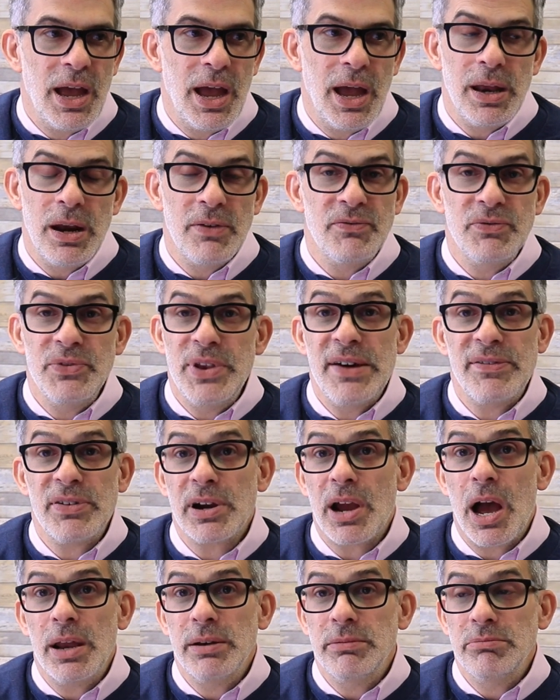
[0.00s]
and I've never
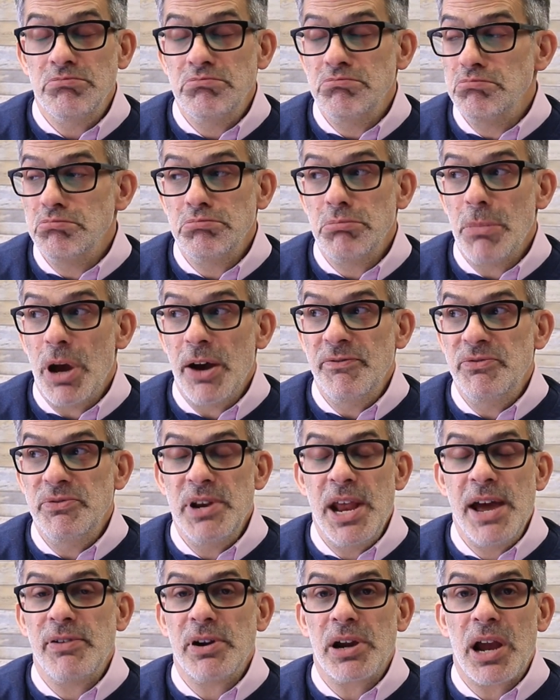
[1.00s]
gotten
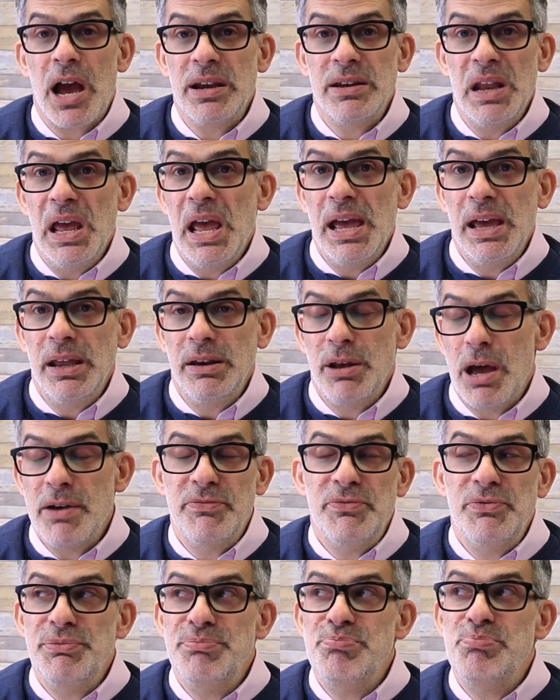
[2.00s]
ahead.
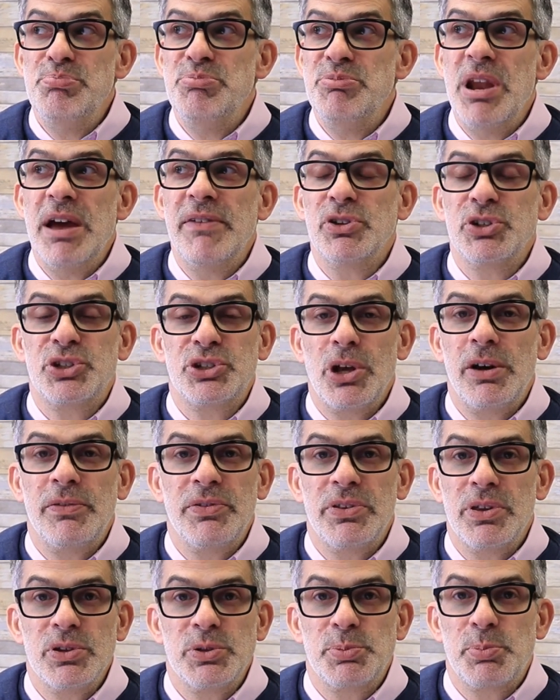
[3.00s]
I've never
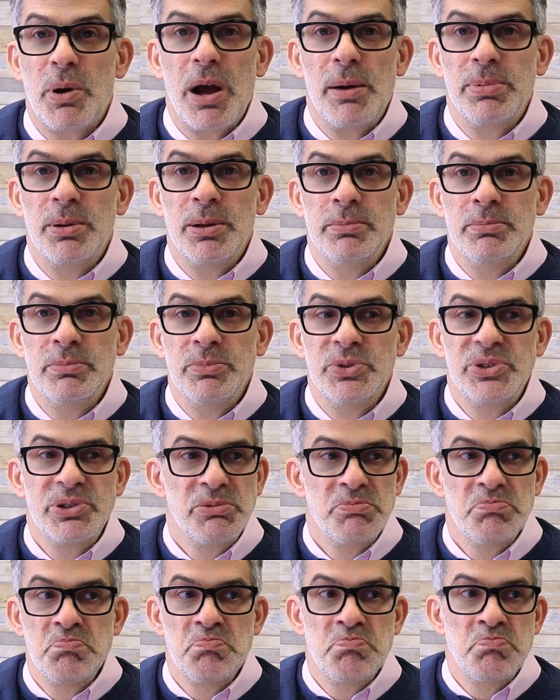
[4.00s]
solved those
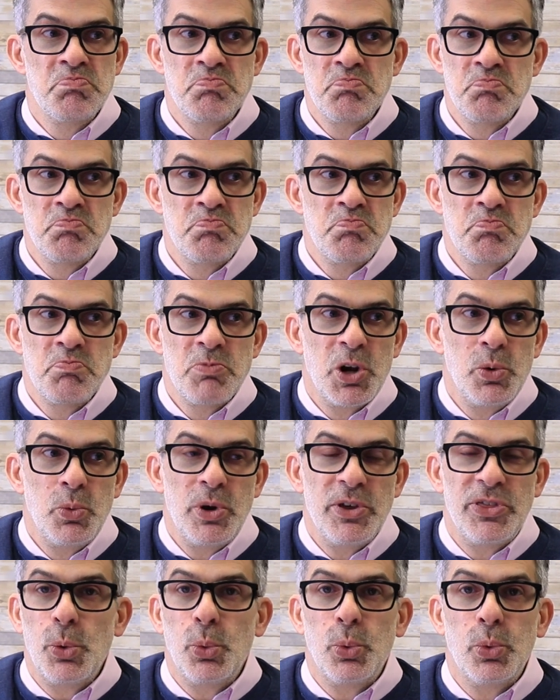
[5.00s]
problems
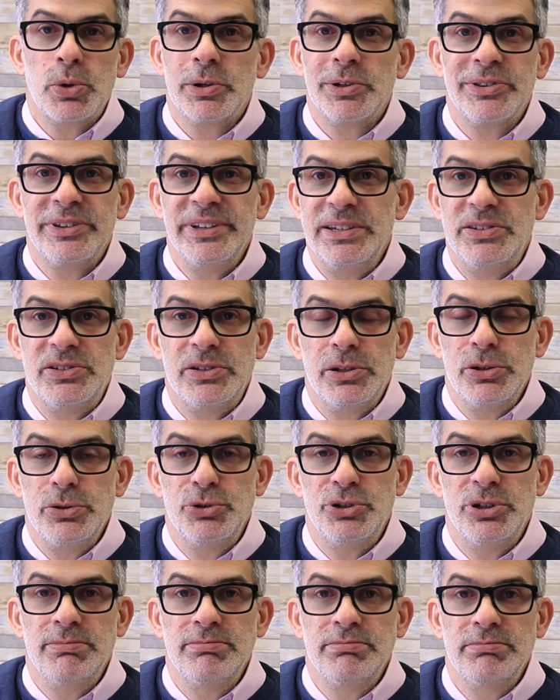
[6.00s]
with a worldly
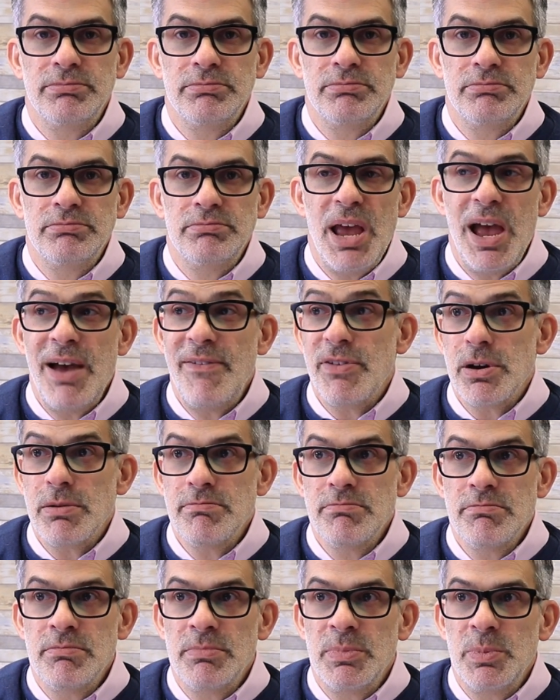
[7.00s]
solution, ever.